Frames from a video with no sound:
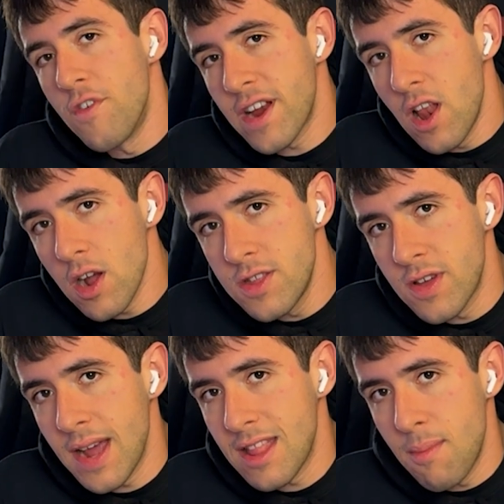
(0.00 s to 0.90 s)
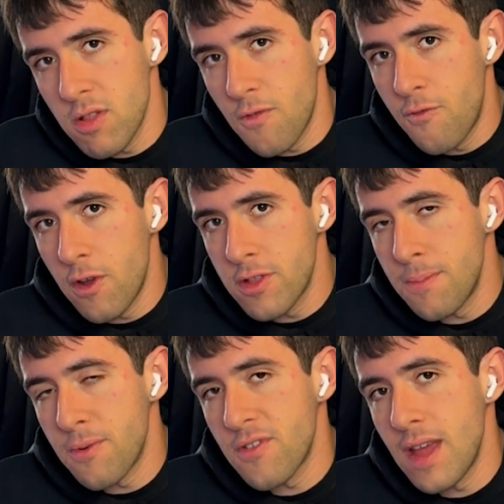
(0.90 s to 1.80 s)
Overclocked, you can get about
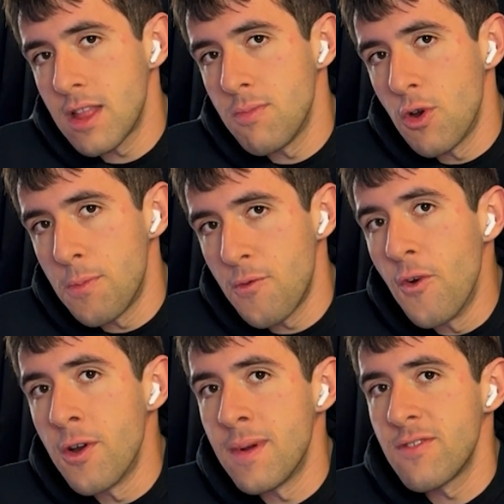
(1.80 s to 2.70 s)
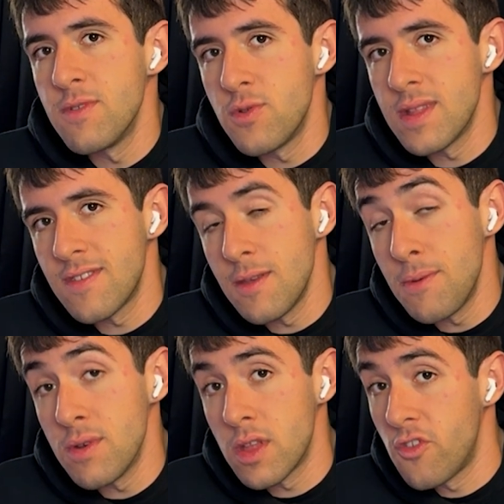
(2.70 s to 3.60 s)
thirty percent more performance between the C
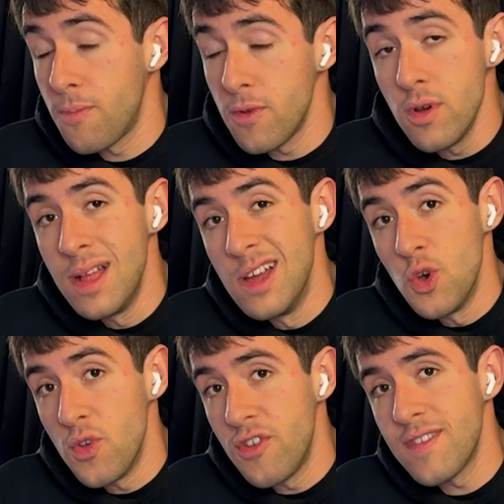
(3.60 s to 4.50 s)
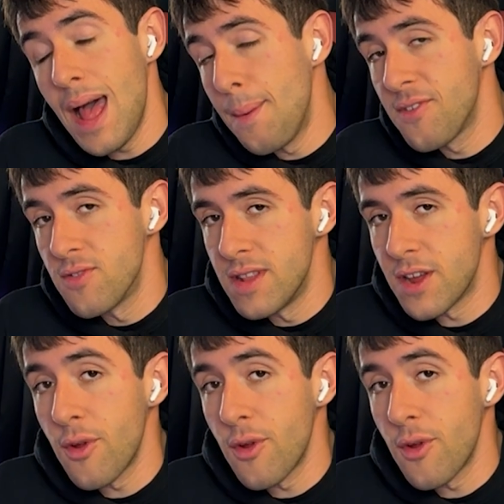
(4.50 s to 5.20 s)
P U and the G P U, which is absolutely